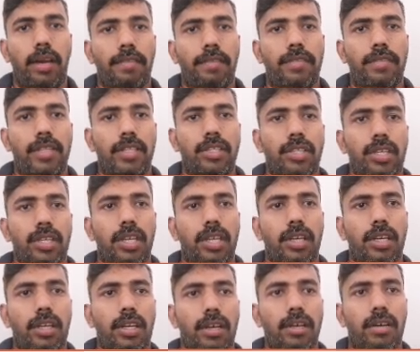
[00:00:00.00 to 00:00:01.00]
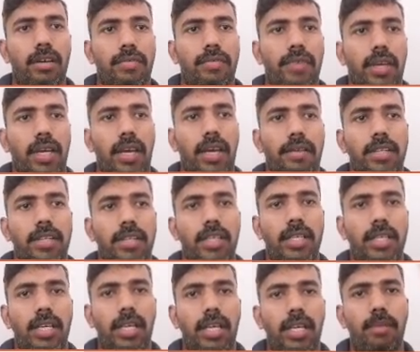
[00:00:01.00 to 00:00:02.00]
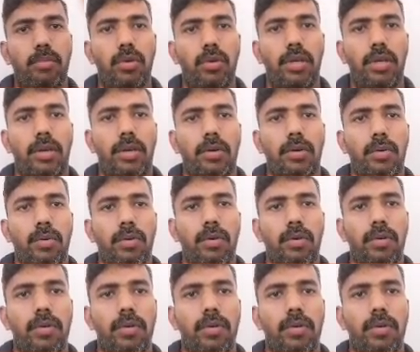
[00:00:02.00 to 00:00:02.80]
the gene here, we have the DNA molecule.